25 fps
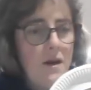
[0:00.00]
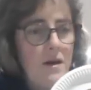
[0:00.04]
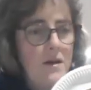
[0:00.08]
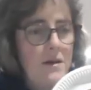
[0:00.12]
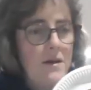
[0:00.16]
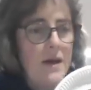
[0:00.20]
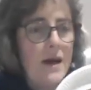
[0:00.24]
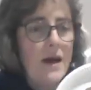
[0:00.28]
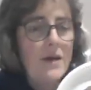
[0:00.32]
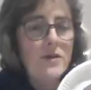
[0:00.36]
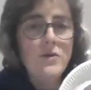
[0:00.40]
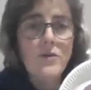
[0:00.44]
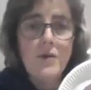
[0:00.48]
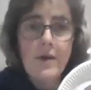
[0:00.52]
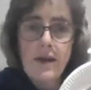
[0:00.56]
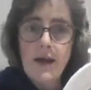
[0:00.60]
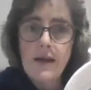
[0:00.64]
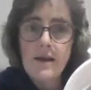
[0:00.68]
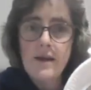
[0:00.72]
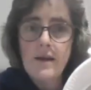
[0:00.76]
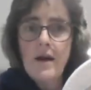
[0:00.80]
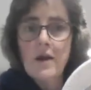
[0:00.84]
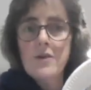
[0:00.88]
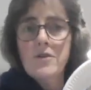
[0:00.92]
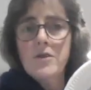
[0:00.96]
Now you
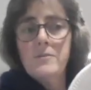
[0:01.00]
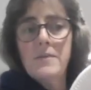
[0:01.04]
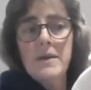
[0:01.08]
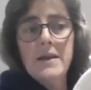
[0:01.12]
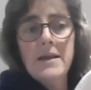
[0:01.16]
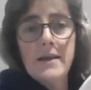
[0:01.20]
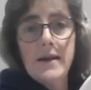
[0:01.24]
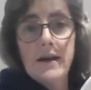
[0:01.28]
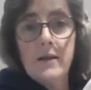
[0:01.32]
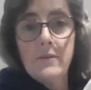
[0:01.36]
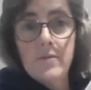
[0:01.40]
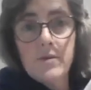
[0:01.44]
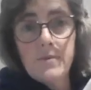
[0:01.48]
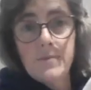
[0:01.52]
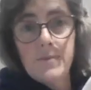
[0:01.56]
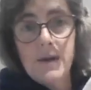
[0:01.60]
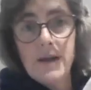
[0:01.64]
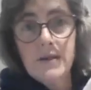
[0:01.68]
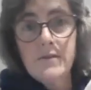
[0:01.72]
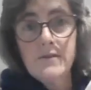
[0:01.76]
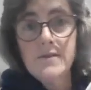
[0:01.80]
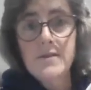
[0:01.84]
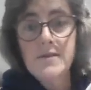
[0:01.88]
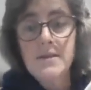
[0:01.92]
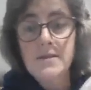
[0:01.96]
can cut the middle out with a pair
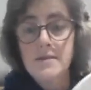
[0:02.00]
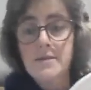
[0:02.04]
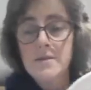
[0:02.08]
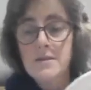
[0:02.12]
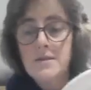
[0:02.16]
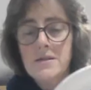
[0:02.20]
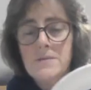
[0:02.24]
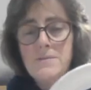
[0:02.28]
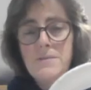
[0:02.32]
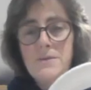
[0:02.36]
of scissors,